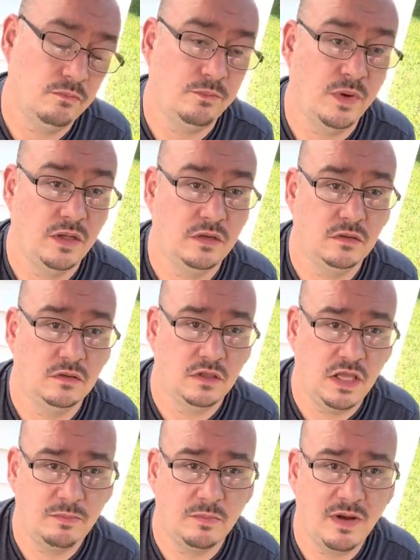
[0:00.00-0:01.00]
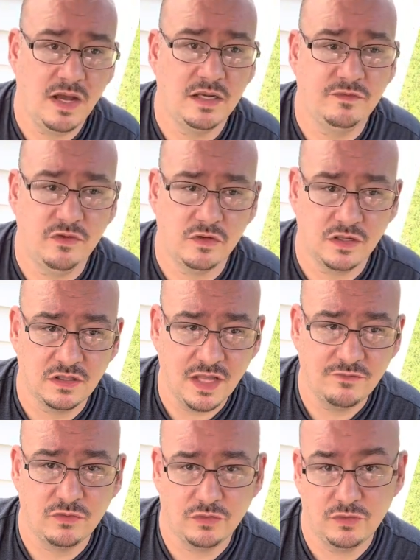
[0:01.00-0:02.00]
But keep in mind, if you're
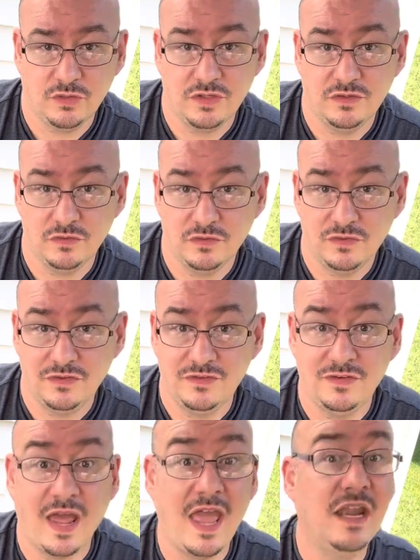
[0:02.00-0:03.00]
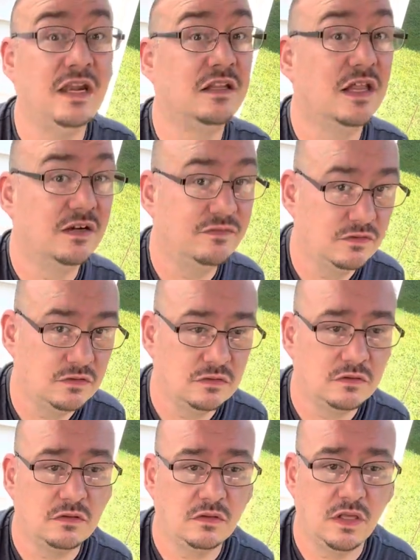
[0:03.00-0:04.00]
neglectful, you need to stay neglectful
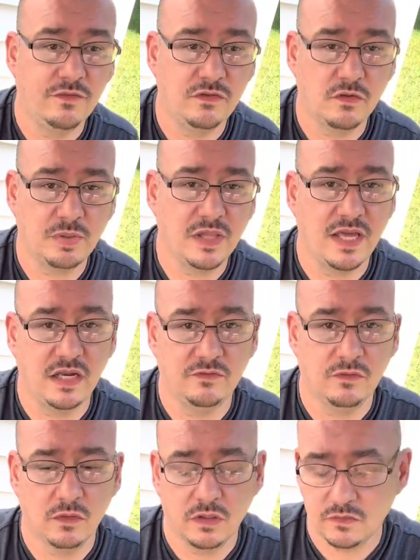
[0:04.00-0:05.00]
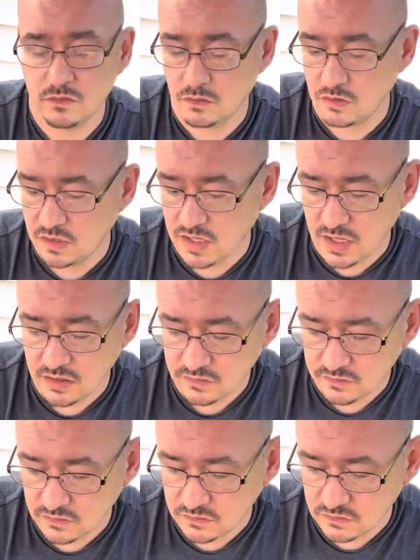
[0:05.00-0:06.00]
if you're planning for it. So your
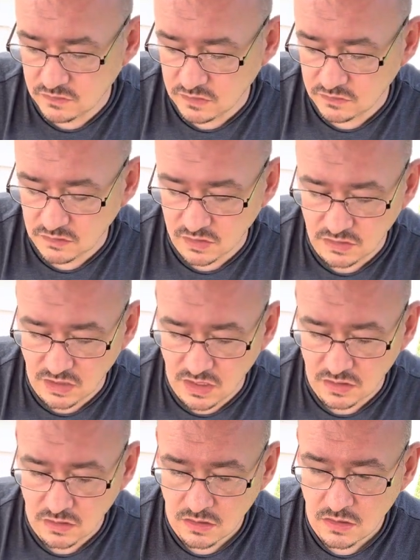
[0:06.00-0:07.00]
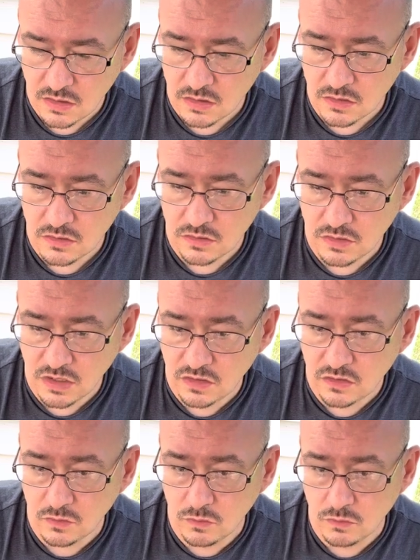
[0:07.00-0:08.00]
cactuses and things like that need
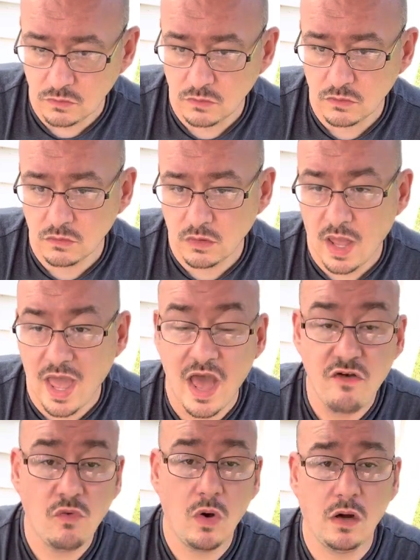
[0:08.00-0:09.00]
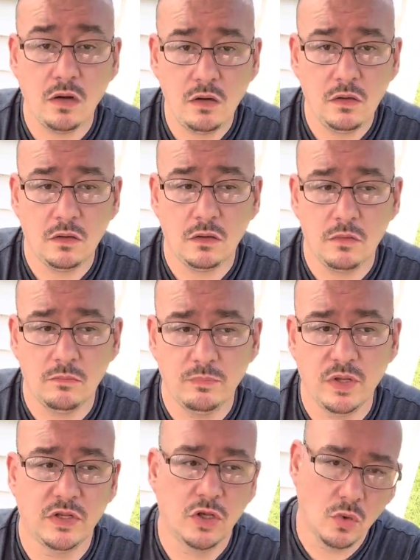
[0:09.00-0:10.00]
to have water,
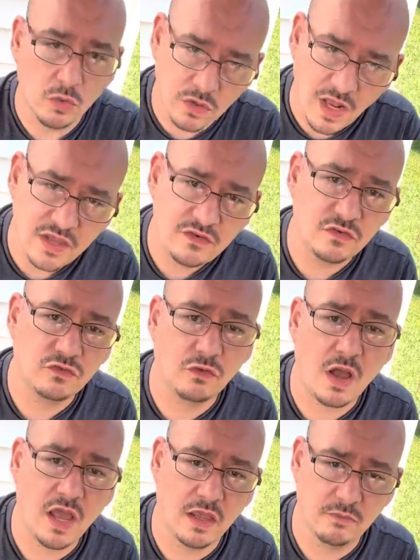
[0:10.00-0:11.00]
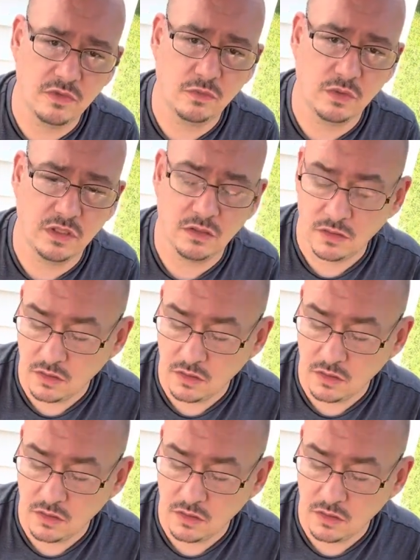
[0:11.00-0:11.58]
but go nice and dry in between.